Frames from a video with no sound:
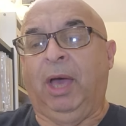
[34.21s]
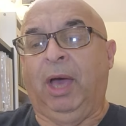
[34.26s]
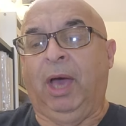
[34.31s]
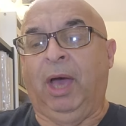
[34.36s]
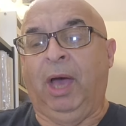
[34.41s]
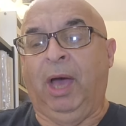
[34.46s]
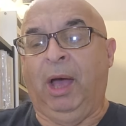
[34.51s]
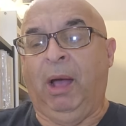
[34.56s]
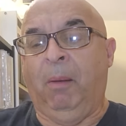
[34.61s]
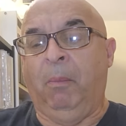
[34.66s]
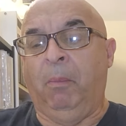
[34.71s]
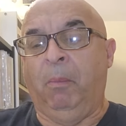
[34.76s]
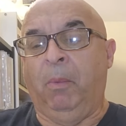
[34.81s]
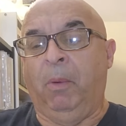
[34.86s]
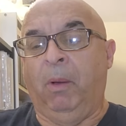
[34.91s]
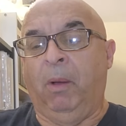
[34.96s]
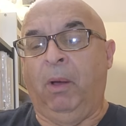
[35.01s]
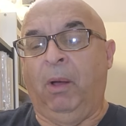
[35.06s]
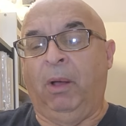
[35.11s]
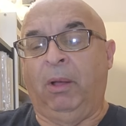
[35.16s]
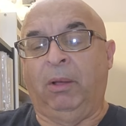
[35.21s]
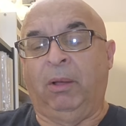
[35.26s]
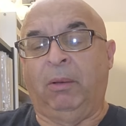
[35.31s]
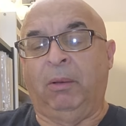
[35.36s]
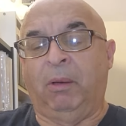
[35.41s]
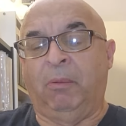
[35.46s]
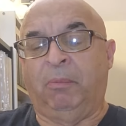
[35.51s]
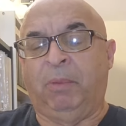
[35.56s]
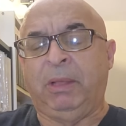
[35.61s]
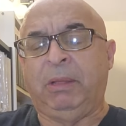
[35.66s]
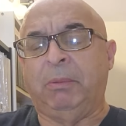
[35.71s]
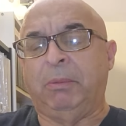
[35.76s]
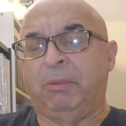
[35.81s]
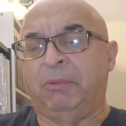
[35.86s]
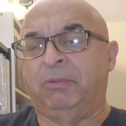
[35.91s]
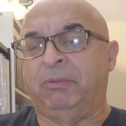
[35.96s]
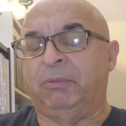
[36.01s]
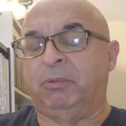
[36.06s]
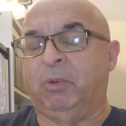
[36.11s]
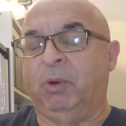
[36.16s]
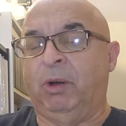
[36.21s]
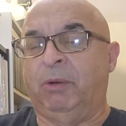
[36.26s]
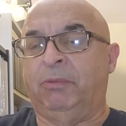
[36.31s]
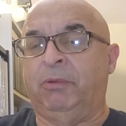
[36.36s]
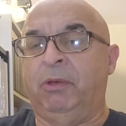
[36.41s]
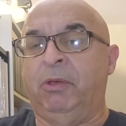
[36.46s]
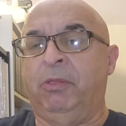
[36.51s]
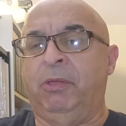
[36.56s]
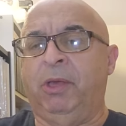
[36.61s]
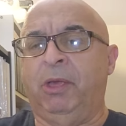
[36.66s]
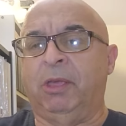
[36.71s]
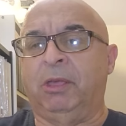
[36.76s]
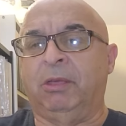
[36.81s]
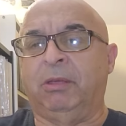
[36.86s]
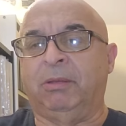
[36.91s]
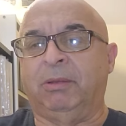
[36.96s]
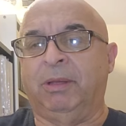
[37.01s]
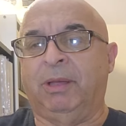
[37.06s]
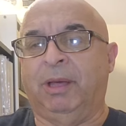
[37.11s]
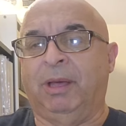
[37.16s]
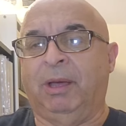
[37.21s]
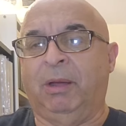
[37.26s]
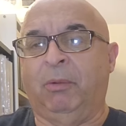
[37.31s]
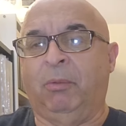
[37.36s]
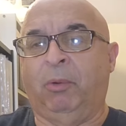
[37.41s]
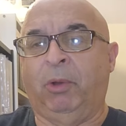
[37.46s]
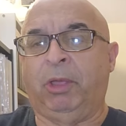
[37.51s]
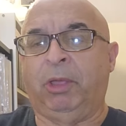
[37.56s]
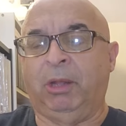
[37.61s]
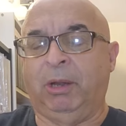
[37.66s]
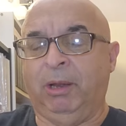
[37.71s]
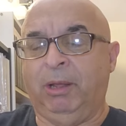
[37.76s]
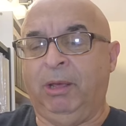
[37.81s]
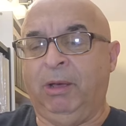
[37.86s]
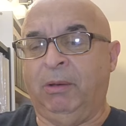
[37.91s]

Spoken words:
I picked up quite a few things recently.